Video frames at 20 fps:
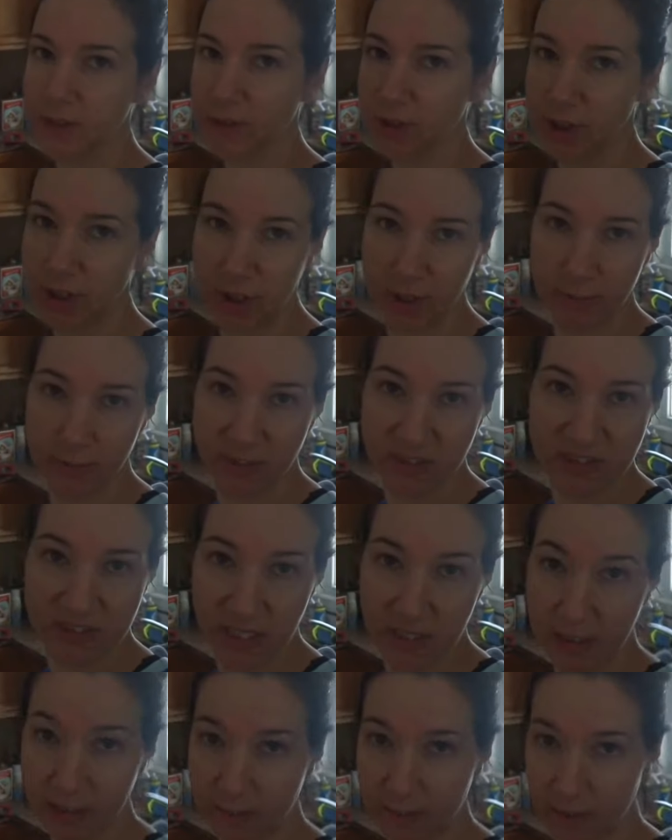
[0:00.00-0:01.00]
turkey breast
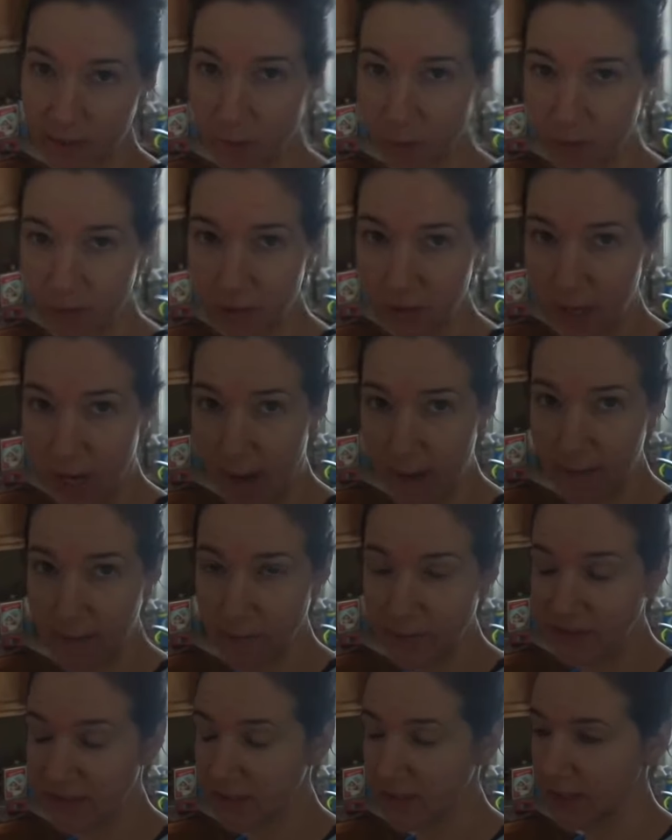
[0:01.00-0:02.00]
that he made what I
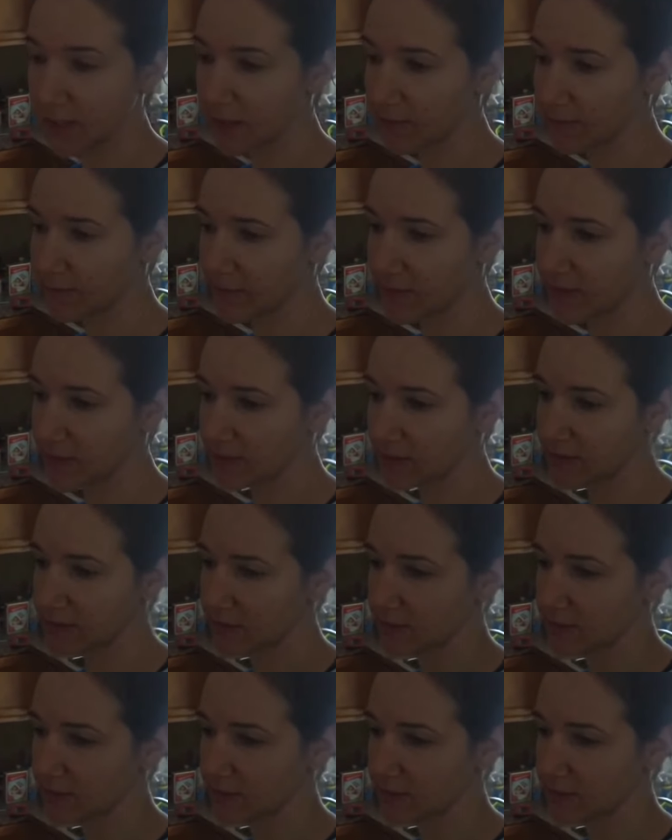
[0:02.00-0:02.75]
was eating. But